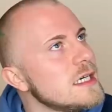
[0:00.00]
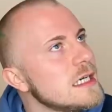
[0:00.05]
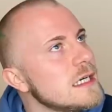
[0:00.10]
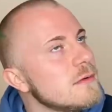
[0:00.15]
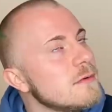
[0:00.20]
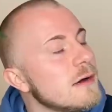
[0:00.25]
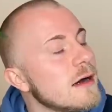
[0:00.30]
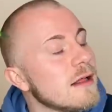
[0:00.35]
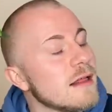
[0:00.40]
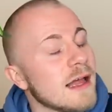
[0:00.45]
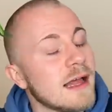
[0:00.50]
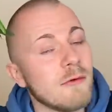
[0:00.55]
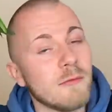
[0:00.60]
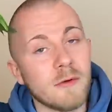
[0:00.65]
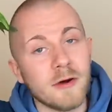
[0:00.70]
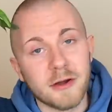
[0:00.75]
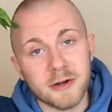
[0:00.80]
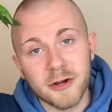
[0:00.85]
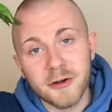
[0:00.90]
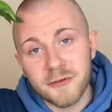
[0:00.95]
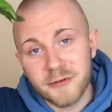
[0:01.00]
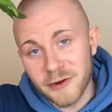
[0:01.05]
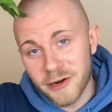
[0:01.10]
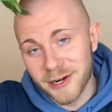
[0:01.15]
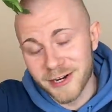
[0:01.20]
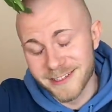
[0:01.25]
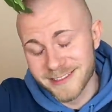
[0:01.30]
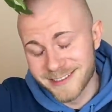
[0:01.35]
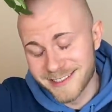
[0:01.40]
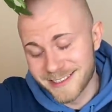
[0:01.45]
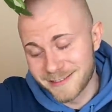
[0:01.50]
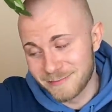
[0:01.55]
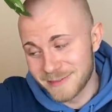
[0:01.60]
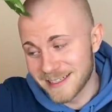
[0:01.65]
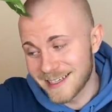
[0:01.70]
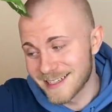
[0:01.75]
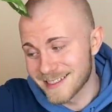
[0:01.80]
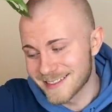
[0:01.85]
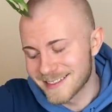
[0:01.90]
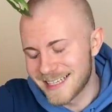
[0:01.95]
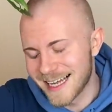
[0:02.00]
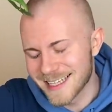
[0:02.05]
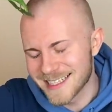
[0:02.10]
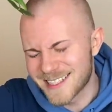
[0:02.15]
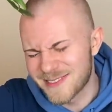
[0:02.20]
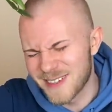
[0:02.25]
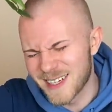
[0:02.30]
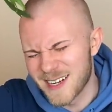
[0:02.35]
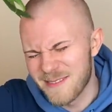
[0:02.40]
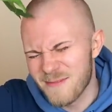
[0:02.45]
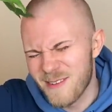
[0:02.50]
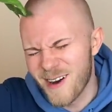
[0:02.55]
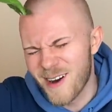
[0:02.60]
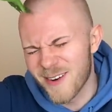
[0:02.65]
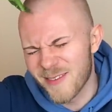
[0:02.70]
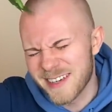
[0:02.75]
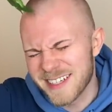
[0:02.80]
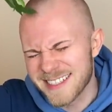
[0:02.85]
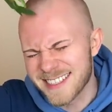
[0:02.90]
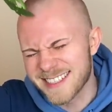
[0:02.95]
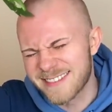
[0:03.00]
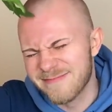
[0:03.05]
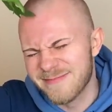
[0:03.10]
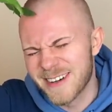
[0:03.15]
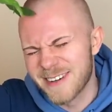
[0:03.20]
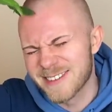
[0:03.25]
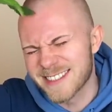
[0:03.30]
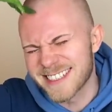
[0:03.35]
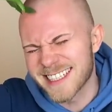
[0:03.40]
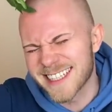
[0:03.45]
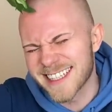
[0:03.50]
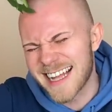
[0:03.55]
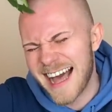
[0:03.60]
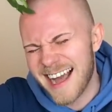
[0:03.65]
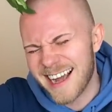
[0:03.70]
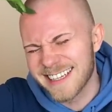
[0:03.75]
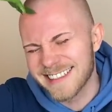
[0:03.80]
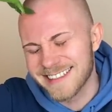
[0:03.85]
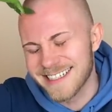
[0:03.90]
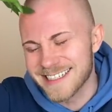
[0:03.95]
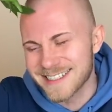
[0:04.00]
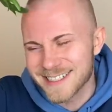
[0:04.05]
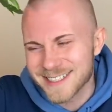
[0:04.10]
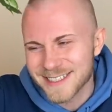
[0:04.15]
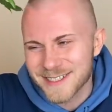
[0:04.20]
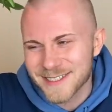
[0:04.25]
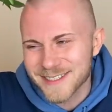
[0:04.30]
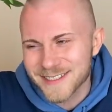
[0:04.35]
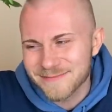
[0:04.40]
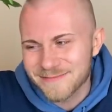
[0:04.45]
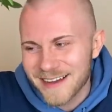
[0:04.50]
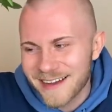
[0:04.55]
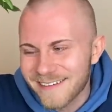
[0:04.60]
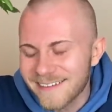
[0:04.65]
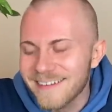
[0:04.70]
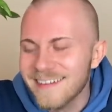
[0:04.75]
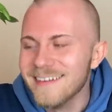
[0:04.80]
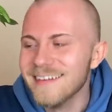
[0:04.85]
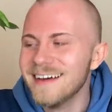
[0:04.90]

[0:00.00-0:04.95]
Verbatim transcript: Well, I water first because that's what I'm always most lackadaisical about.